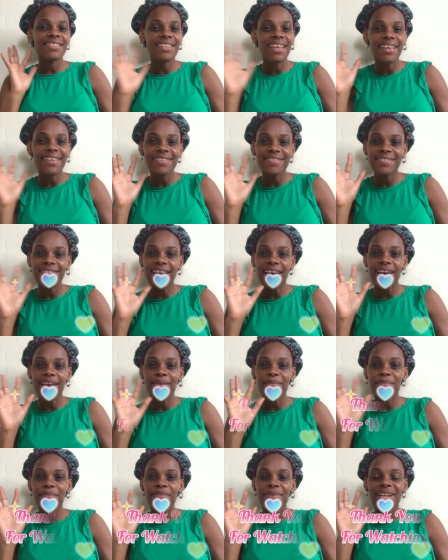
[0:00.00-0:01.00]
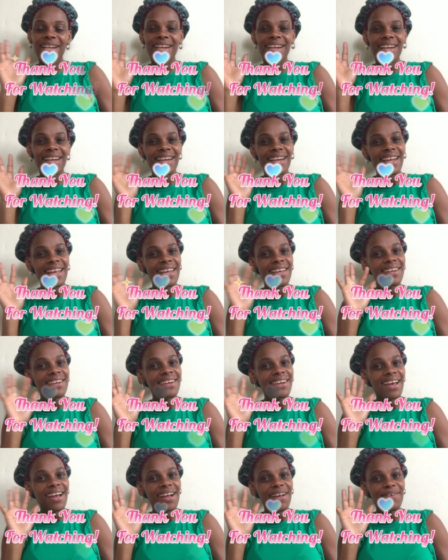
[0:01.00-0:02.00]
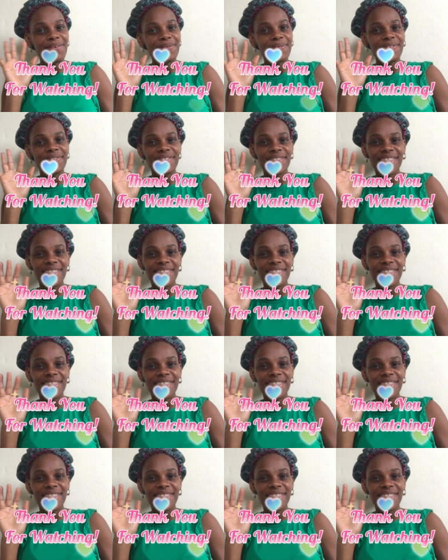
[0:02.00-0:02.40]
next time. Later now.